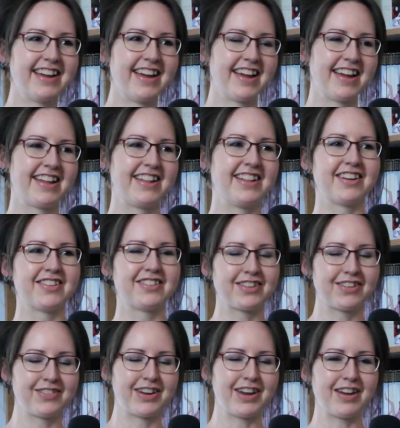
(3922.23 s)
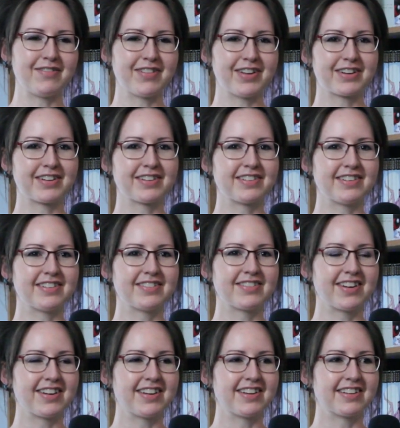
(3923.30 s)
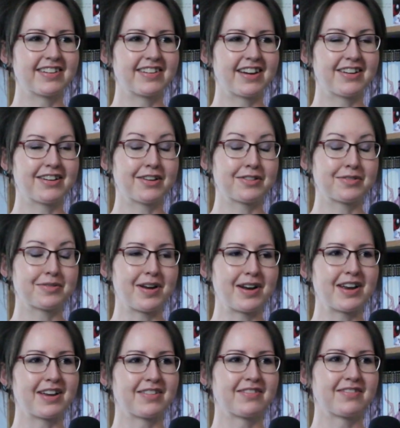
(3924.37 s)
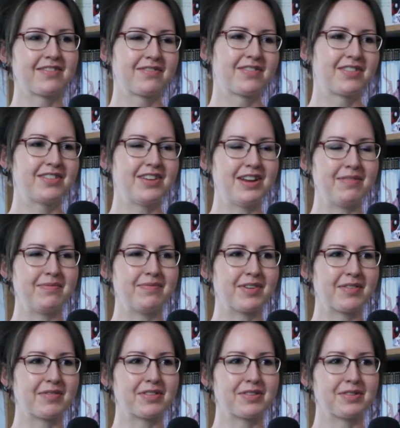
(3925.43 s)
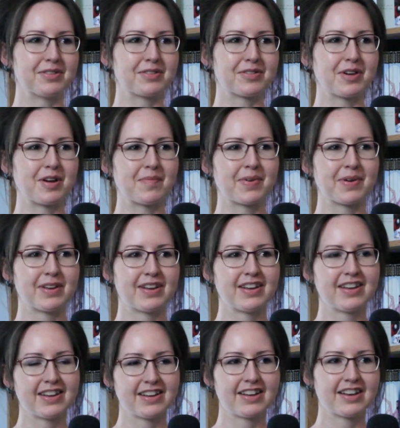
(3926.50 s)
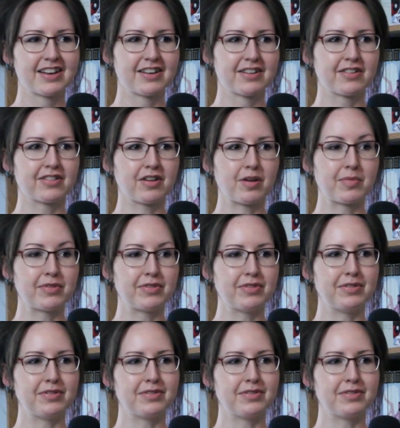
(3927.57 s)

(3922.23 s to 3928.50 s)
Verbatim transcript: And then it just became like another running theme of the whole trip. Yeah. Zombie Zoo